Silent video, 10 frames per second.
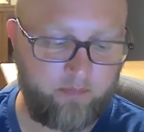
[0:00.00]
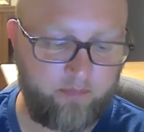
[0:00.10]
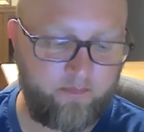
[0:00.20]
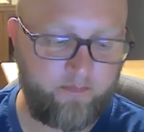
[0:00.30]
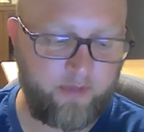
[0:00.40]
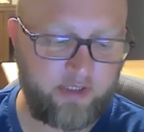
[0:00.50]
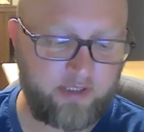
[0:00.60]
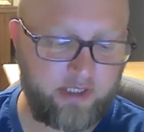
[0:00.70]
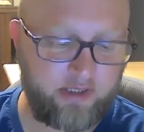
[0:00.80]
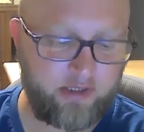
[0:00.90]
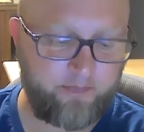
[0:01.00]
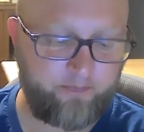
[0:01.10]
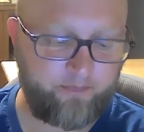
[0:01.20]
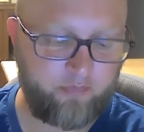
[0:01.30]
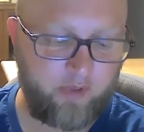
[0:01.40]
it says,
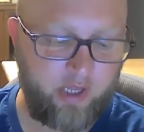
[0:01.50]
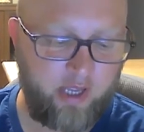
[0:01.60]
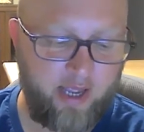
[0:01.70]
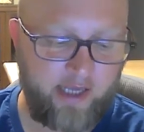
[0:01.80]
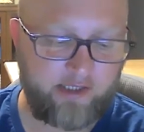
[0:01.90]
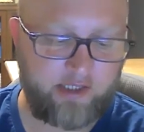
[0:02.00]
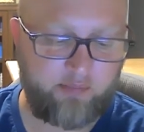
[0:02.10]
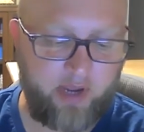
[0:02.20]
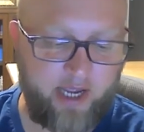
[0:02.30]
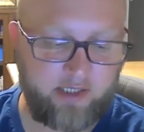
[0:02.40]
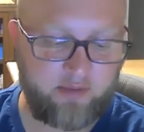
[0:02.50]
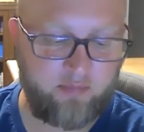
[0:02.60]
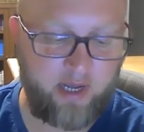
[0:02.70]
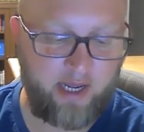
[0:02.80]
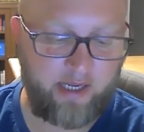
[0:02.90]
"As he passed
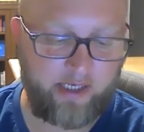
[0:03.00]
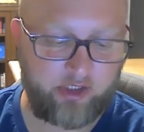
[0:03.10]
by,